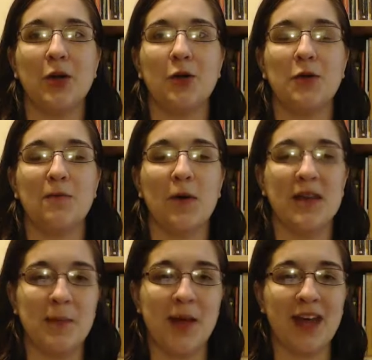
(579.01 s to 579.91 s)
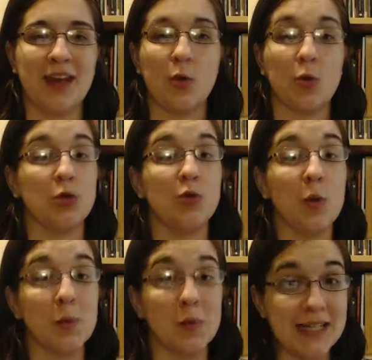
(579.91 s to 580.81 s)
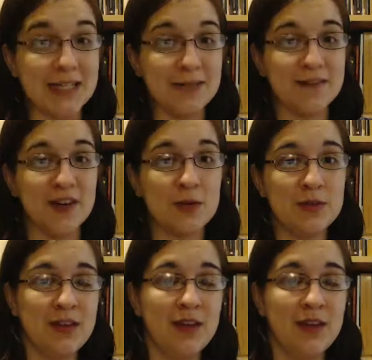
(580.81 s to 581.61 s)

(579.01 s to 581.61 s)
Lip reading: or you vote independent or you do a write-in vote,